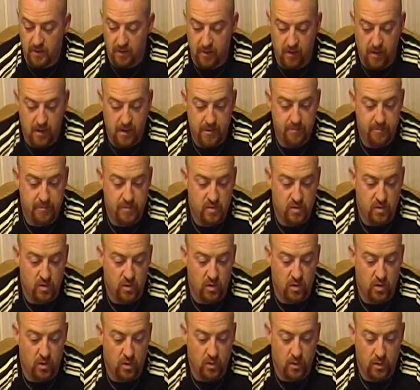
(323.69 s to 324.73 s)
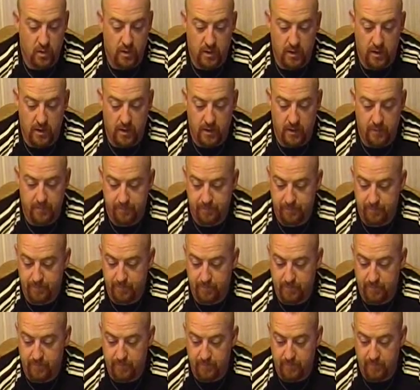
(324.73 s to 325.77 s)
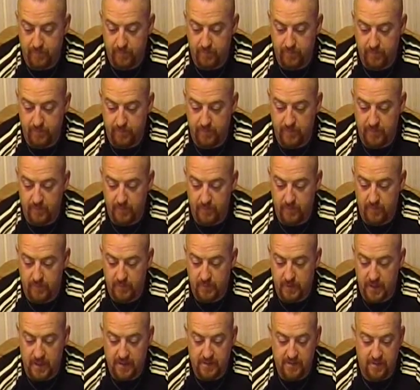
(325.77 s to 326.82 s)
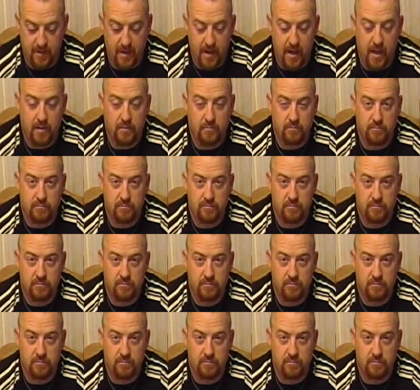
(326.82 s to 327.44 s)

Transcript: All right, so that's that.